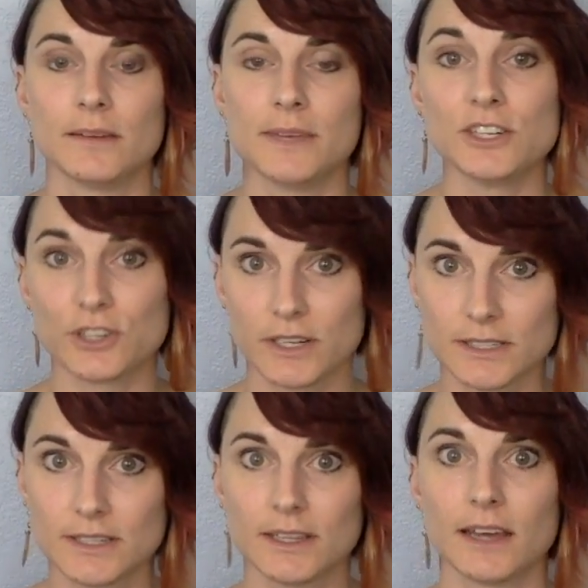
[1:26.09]

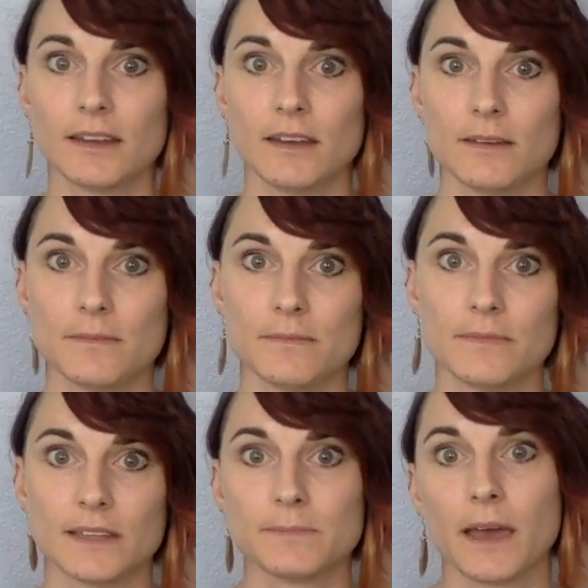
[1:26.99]
interest,
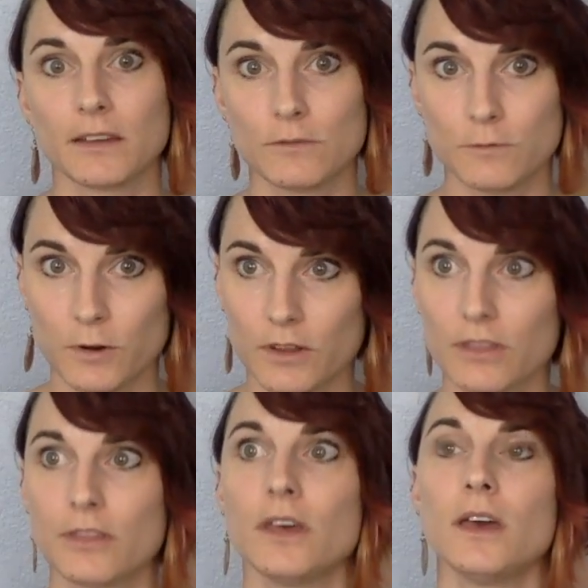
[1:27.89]
that back and
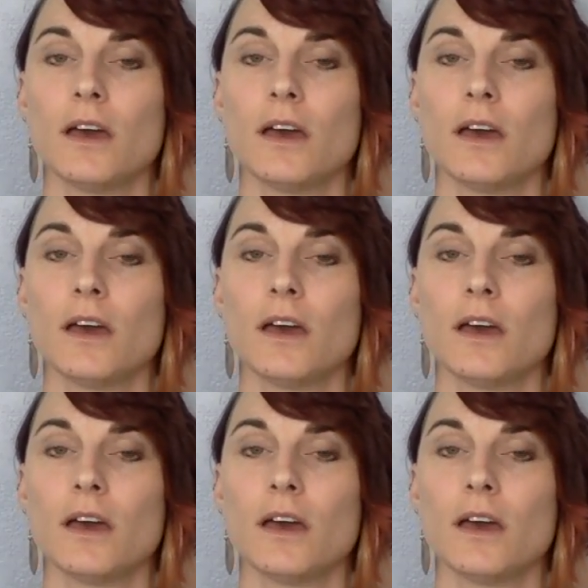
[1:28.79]
forth,